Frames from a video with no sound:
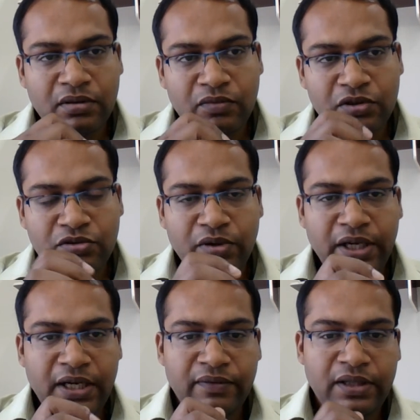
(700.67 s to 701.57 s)
wants to
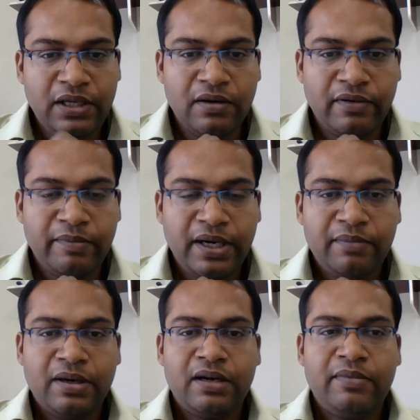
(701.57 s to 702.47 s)
deal with the government
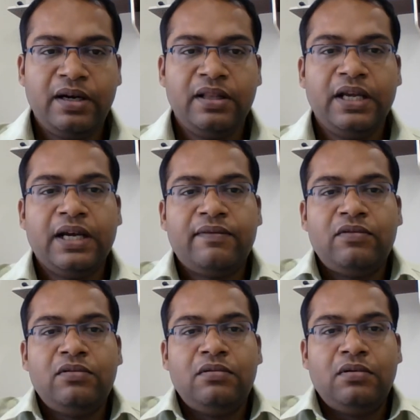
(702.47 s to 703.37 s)
department, they have
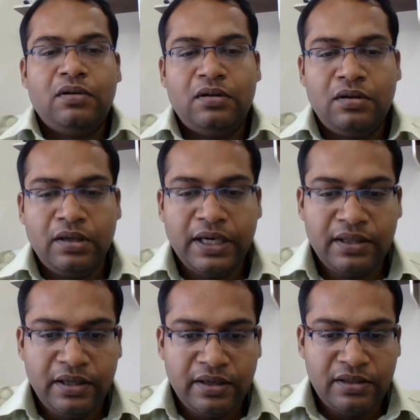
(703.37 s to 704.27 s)
to get
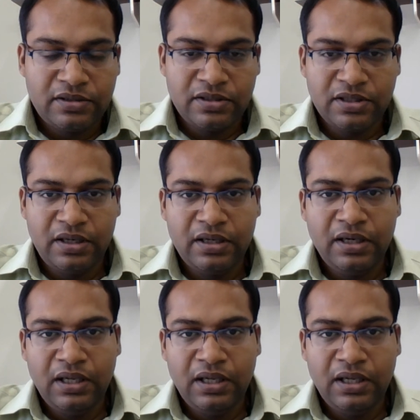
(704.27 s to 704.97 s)
their registration done,